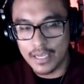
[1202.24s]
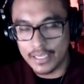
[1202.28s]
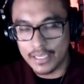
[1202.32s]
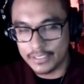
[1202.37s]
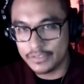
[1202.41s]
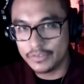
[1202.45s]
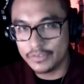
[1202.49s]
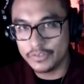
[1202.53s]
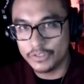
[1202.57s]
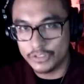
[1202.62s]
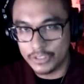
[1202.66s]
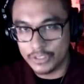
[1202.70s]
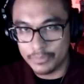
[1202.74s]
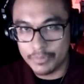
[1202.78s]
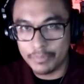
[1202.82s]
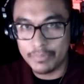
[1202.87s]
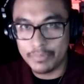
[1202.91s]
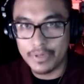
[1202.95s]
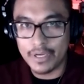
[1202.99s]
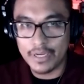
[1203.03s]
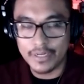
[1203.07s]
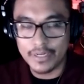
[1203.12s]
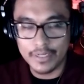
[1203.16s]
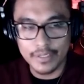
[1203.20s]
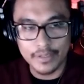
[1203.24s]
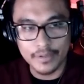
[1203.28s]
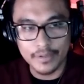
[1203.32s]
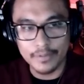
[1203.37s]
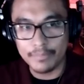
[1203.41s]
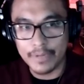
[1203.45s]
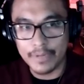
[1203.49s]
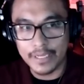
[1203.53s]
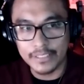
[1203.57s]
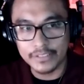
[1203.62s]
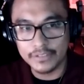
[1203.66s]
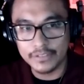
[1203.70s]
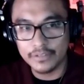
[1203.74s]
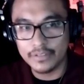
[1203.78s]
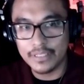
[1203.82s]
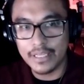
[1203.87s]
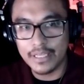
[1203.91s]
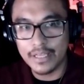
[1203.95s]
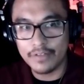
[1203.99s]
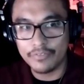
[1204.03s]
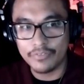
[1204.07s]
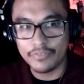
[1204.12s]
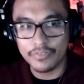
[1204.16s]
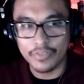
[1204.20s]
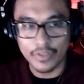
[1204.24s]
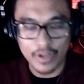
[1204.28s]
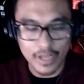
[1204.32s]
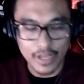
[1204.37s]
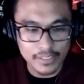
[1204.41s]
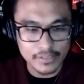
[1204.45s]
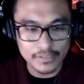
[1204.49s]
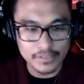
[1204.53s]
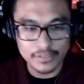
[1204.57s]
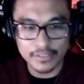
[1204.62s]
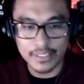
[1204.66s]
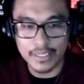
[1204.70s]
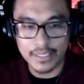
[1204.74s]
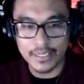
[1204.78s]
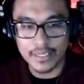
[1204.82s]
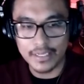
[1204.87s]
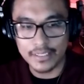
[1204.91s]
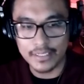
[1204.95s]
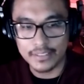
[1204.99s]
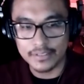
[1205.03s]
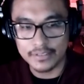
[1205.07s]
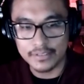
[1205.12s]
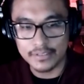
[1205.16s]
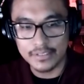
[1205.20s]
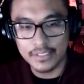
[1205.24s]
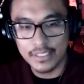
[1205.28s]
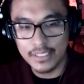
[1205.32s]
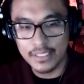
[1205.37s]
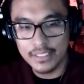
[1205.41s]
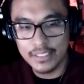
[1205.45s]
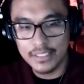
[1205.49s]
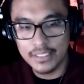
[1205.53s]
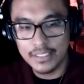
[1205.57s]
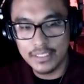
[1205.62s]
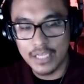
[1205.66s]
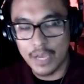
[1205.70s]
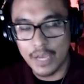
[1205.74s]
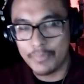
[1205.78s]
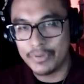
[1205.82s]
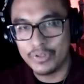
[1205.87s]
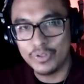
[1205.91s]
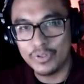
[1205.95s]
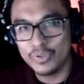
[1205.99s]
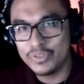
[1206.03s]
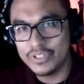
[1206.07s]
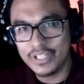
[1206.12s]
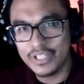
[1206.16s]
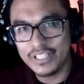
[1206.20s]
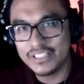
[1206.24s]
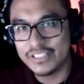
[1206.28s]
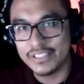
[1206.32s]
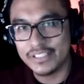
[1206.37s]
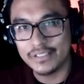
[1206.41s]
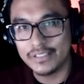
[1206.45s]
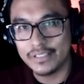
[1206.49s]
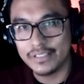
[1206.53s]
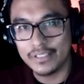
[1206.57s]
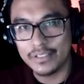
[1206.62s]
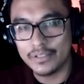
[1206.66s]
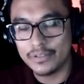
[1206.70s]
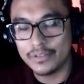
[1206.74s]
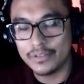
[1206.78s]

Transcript: I still dream about him. I still have thoughts, and who does it?